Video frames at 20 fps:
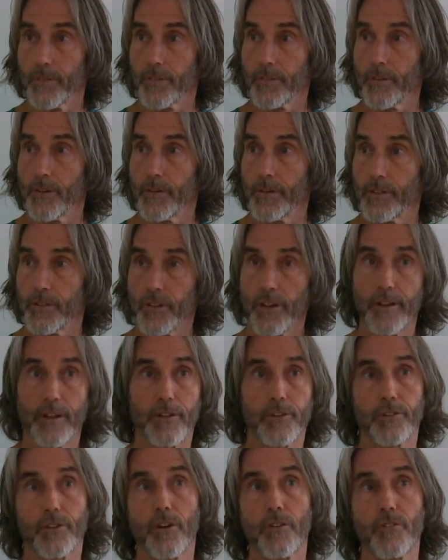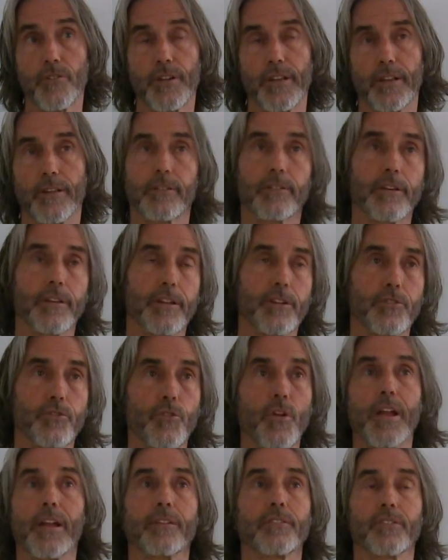So it's going to turn it, it's going to
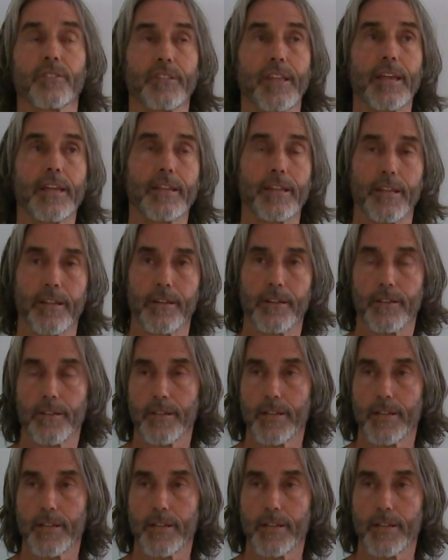translate it